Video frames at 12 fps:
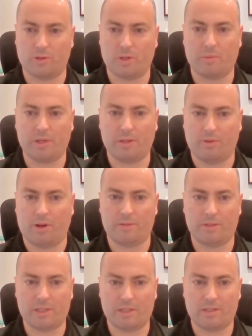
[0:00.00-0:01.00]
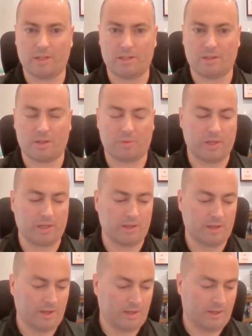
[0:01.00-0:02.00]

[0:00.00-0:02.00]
going to be involved in this, and it's going to be